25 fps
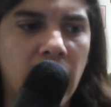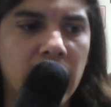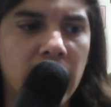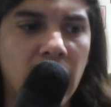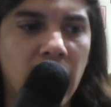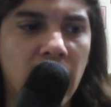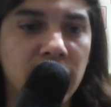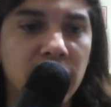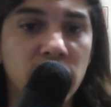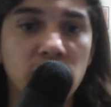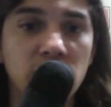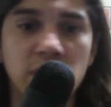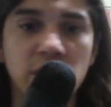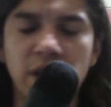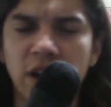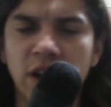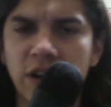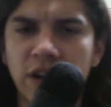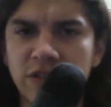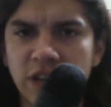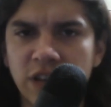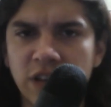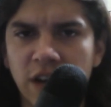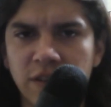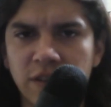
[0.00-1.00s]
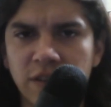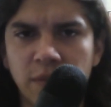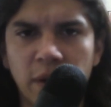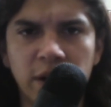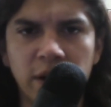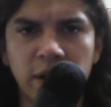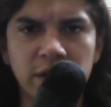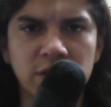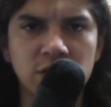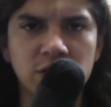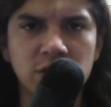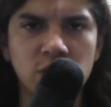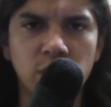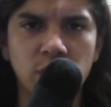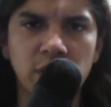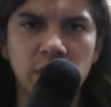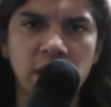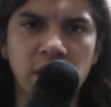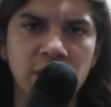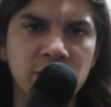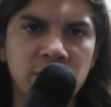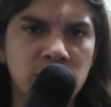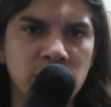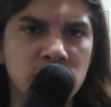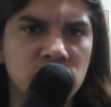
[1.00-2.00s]
known a lot of South Americans to where
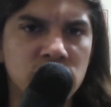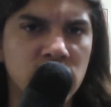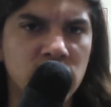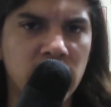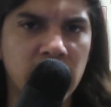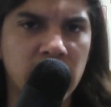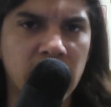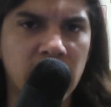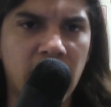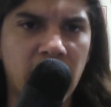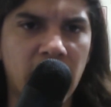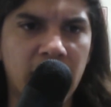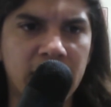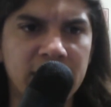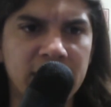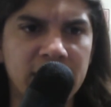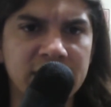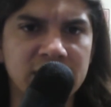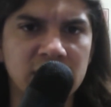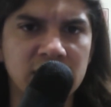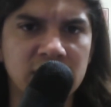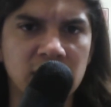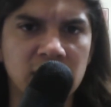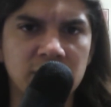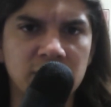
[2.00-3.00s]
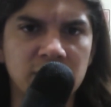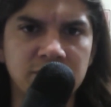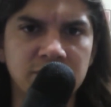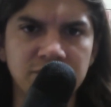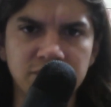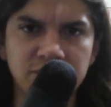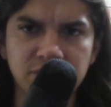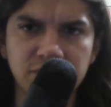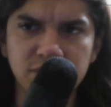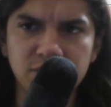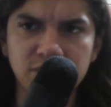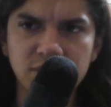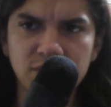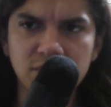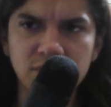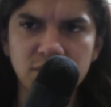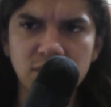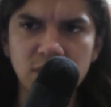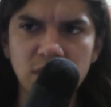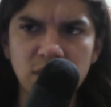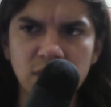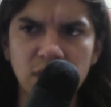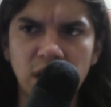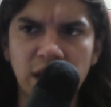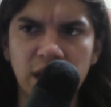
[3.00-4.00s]
they view Che as a
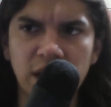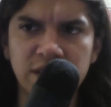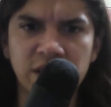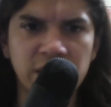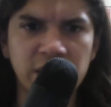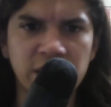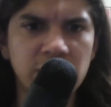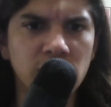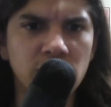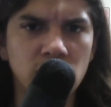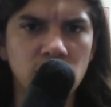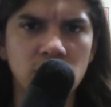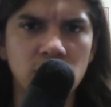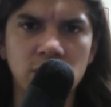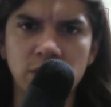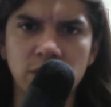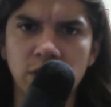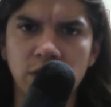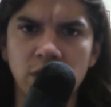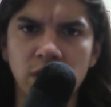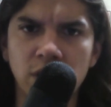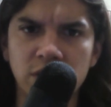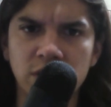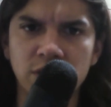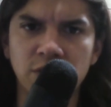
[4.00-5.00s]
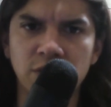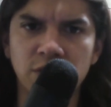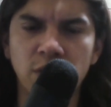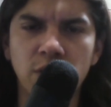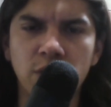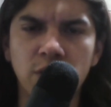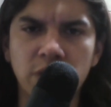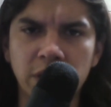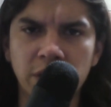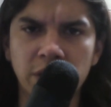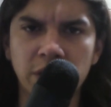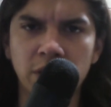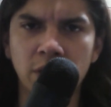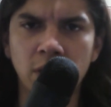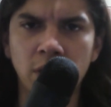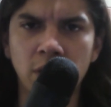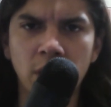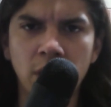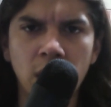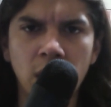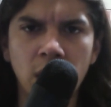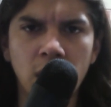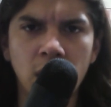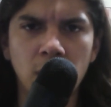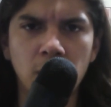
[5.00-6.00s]
hero, as a folk hero,
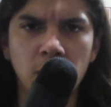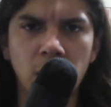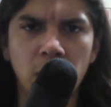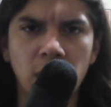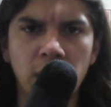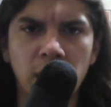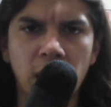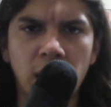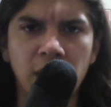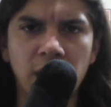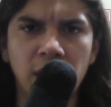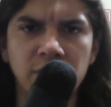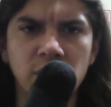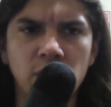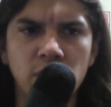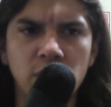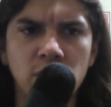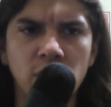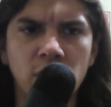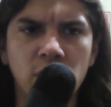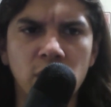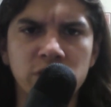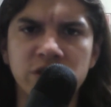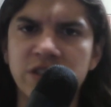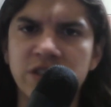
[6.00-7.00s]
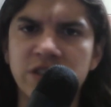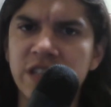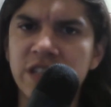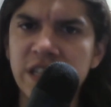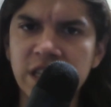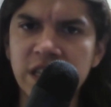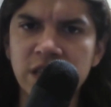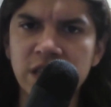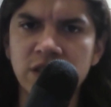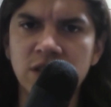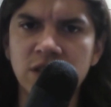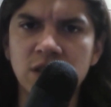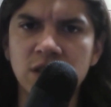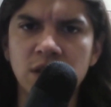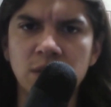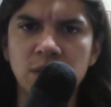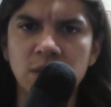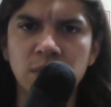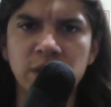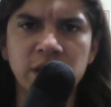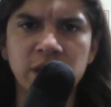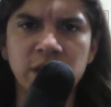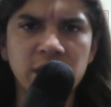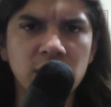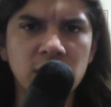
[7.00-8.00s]
but I've known Argentinians
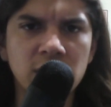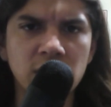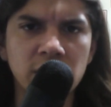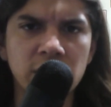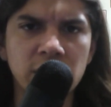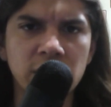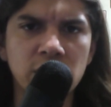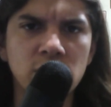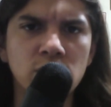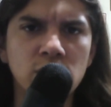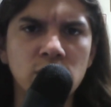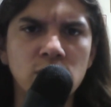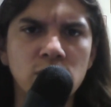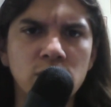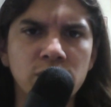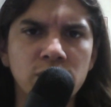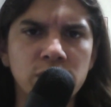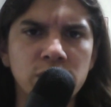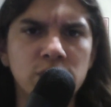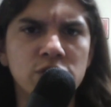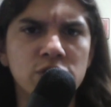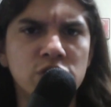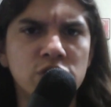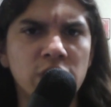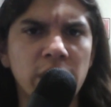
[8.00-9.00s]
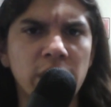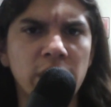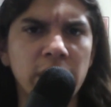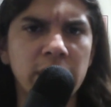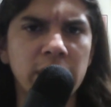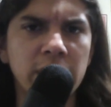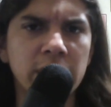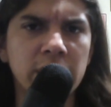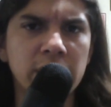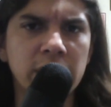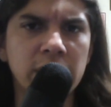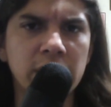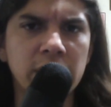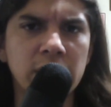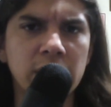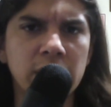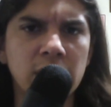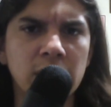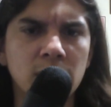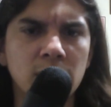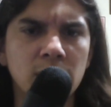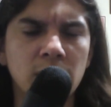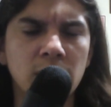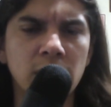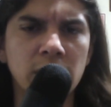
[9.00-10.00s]
particularly who view Che
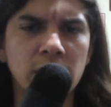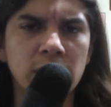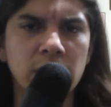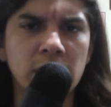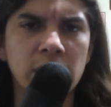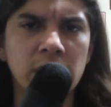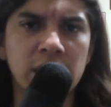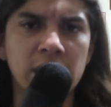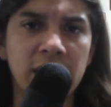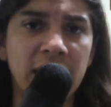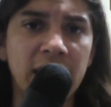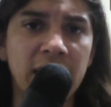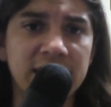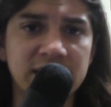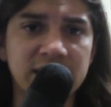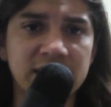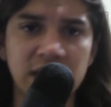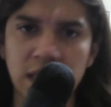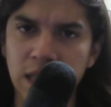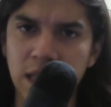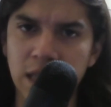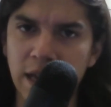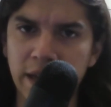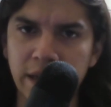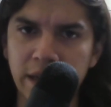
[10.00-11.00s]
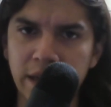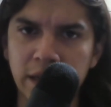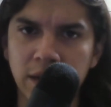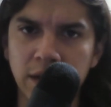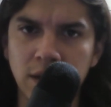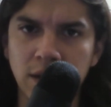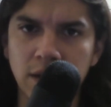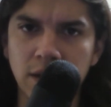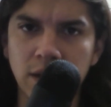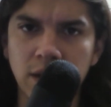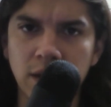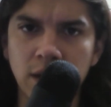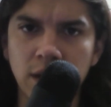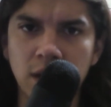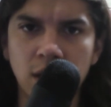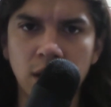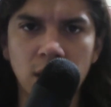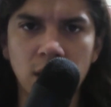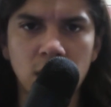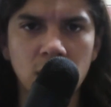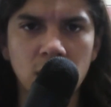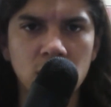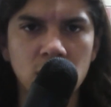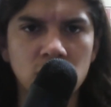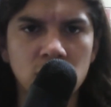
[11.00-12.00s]
in a nasty light.
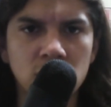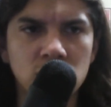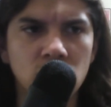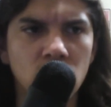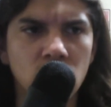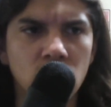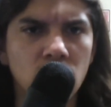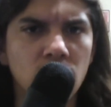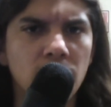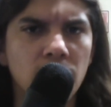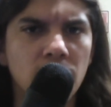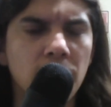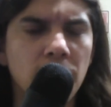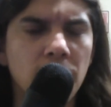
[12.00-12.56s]
So,